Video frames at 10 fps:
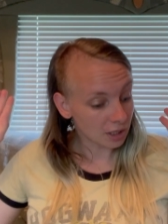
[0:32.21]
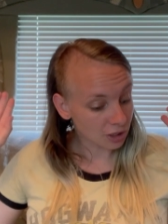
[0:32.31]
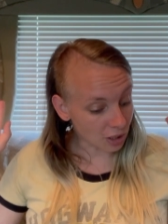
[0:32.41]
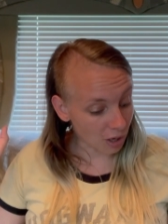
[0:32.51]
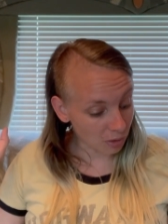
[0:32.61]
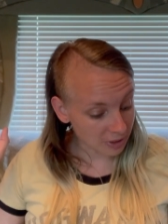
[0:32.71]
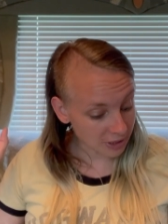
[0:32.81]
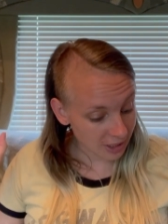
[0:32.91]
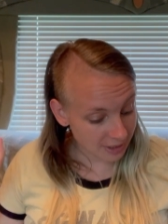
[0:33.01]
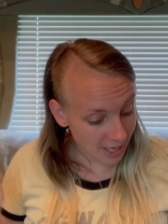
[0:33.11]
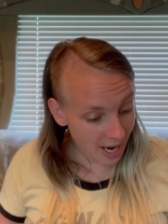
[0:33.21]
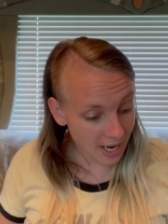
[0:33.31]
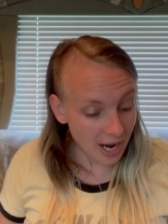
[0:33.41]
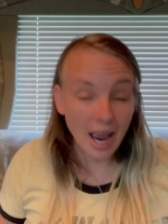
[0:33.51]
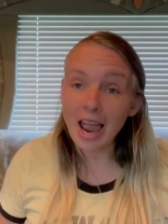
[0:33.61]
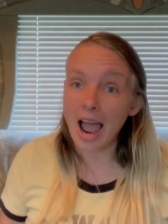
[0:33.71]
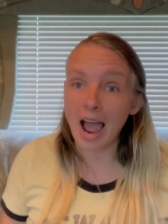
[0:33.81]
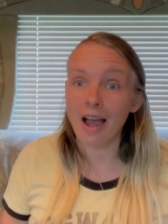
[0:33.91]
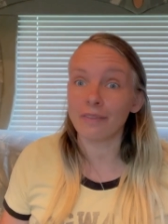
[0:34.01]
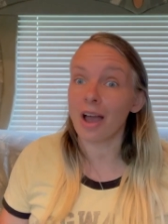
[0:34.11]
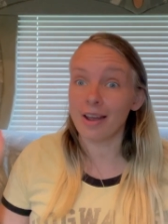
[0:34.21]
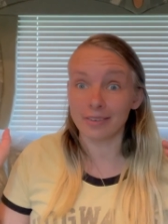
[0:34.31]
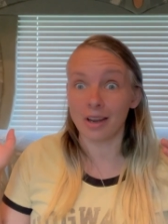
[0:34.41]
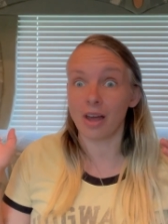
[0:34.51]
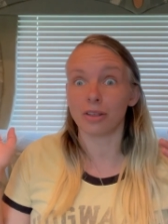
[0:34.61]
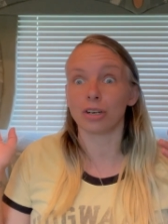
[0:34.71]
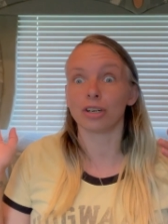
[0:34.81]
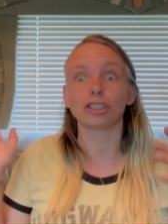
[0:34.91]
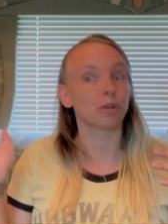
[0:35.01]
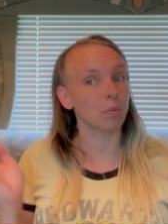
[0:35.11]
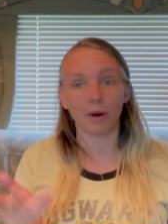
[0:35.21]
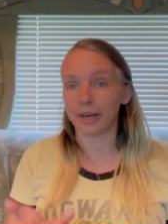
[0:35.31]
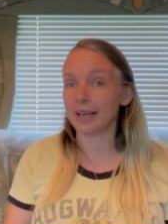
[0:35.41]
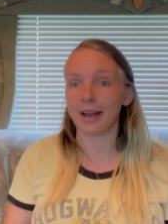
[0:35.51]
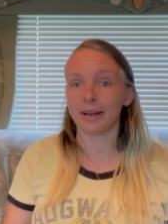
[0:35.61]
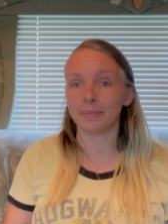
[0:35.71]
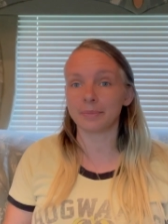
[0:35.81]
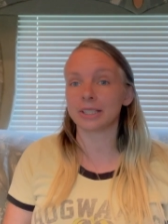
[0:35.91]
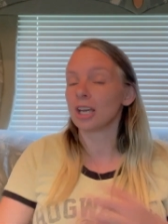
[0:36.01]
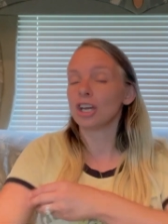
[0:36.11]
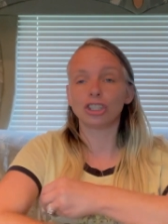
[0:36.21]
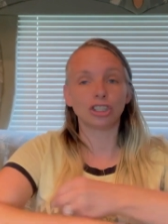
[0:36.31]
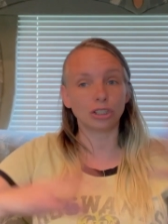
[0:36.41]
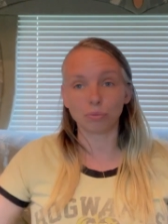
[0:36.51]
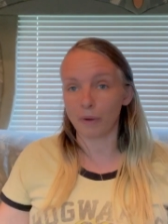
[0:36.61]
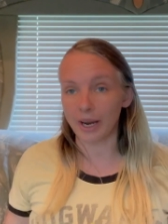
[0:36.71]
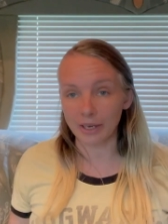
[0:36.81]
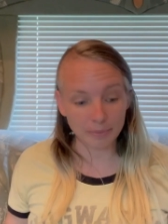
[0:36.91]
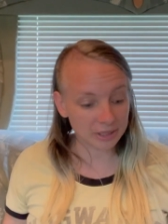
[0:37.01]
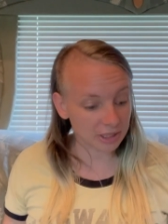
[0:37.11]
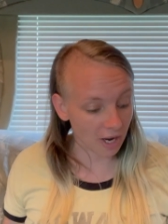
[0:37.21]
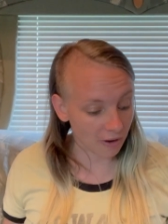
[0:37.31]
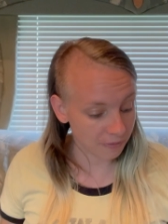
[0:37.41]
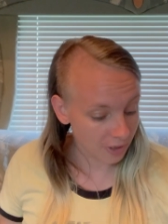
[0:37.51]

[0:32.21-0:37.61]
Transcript: So today I have another 20 items, just random stuff.